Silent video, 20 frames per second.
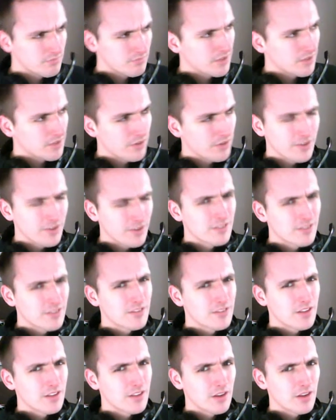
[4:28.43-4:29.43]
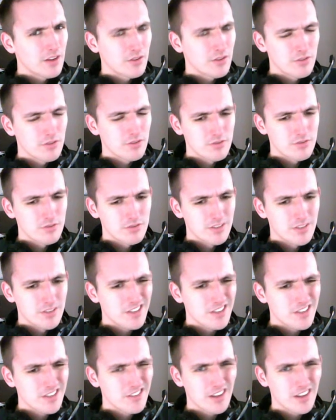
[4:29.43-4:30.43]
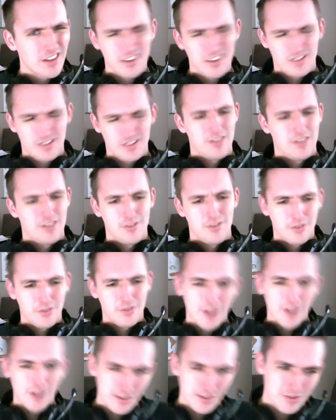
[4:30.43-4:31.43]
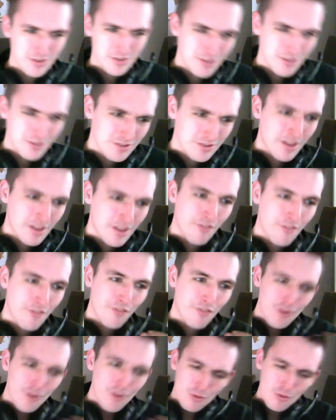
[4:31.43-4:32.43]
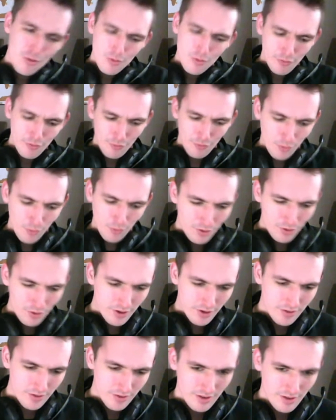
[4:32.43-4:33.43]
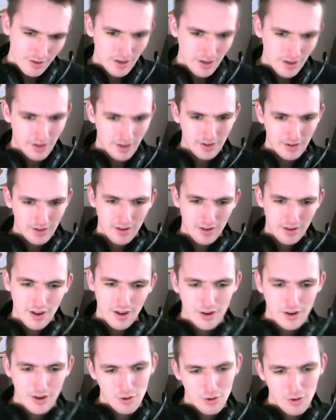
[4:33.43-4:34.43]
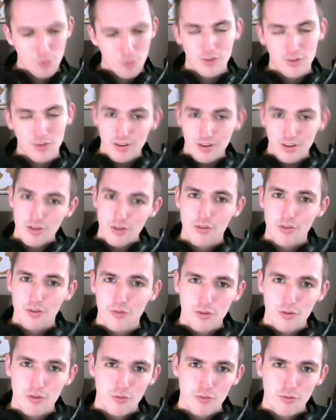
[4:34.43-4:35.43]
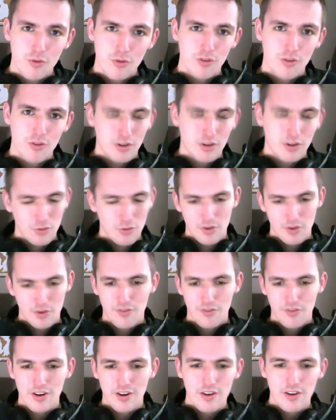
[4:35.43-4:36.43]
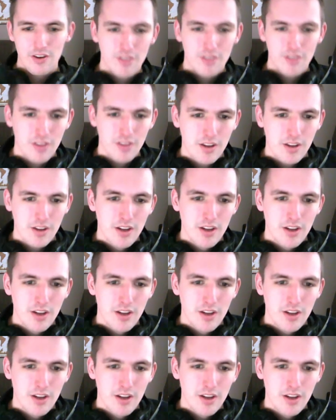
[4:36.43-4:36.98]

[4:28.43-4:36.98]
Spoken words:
think I don't know. Neat. I don't know. I usually just have a few folders and I know what's in all of those folders. I know where to find everything,